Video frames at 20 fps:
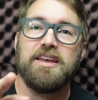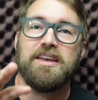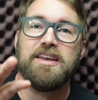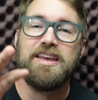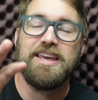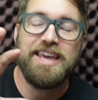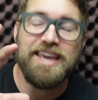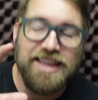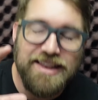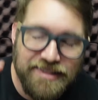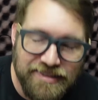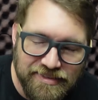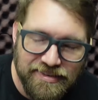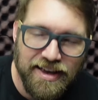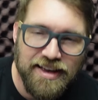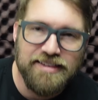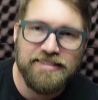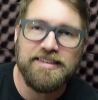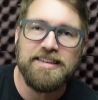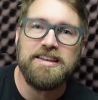he
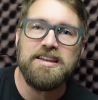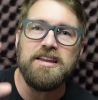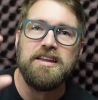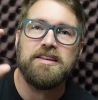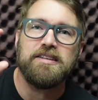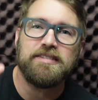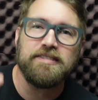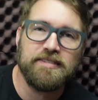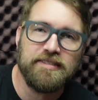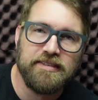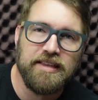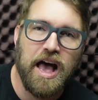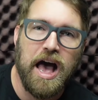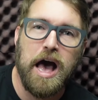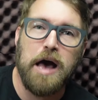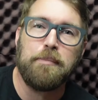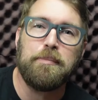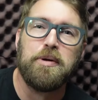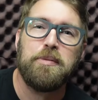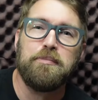doesn't
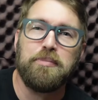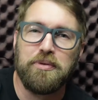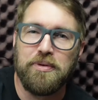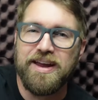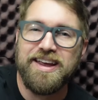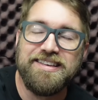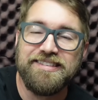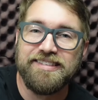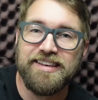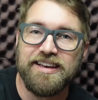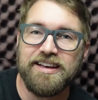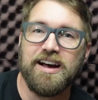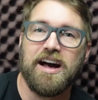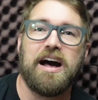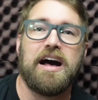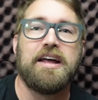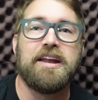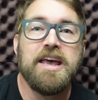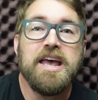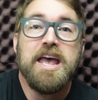stop praising
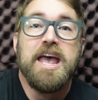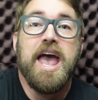God.